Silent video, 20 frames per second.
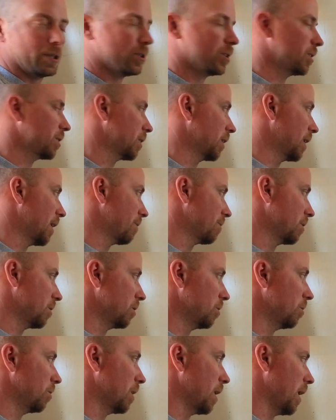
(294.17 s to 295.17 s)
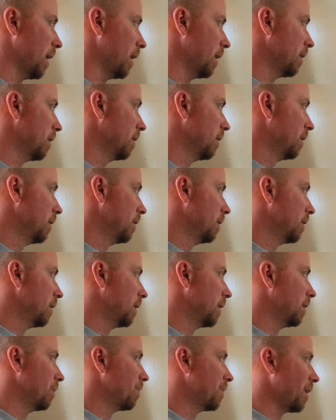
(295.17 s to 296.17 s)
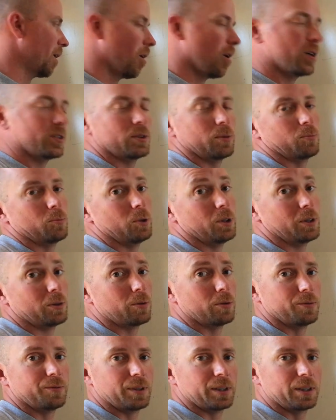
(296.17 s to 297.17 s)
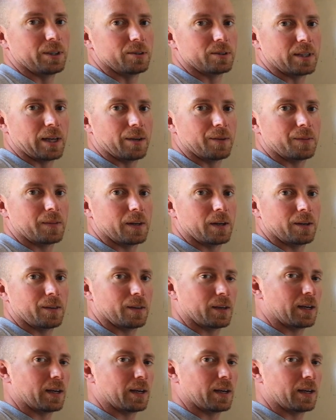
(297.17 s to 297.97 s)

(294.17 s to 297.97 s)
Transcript: You're just going to have to do that. Um, there are some really cool videos out there.